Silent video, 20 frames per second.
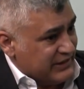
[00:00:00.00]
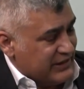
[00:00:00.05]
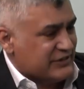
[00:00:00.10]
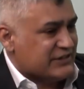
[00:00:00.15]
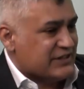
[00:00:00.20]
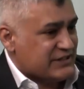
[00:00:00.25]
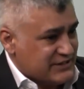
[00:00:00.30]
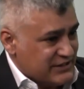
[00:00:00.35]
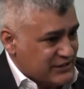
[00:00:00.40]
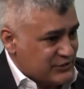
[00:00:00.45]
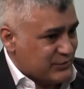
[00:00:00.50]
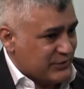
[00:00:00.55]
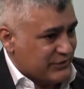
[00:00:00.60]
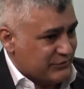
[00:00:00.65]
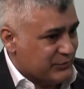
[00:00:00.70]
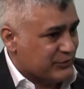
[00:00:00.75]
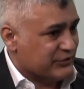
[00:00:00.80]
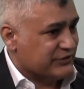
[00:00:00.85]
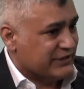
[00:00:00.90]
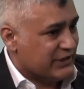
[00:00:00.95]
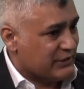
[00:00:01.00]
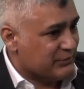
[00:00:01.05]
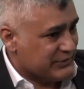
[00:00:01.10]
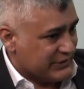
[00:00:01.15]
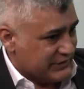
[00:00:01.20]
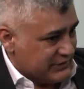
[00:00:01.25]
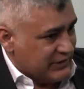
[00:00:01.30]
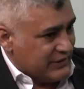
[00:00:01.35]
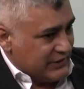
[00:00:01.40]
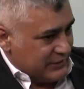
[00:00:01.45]
Tesla is worth more than that,
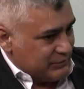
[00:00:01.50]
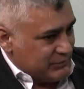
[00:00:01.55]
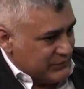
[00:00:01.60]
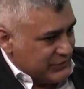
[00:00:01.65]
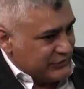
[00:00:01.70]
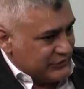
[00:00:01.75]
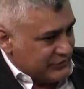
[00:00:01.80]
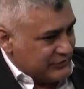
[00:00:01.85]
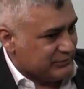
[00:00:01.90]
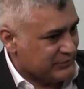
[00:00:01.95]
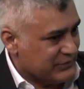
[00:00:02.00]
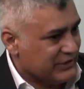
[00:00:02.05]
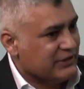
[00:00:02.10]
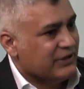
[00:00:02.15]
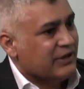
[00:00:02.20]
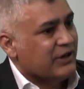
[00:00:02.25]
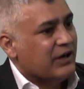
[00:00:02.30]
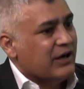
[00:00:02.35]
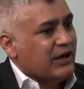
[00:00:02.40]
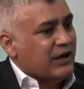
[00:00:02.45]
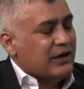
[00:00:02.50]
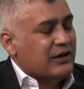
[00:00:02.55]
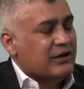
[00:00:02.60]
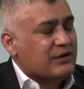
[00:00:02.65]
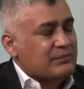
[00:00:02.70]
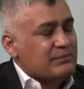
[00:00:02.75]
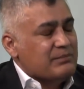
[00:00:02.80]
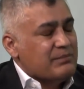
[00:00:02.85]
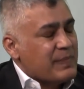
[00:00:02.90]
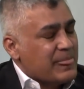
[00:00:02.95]
but, you
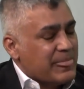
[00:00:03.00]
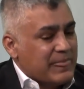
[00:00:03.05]
know,